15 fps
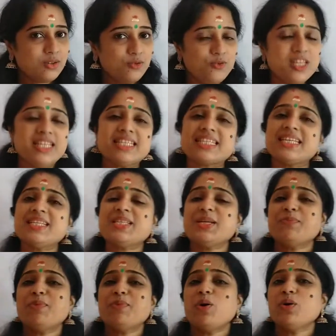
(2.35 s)
we discussed
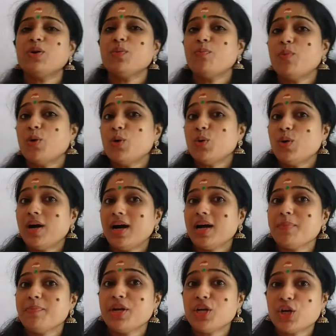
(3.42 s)
about
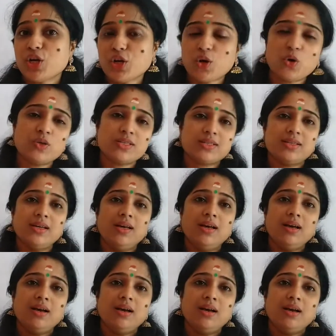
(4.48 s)
monohybrid cross.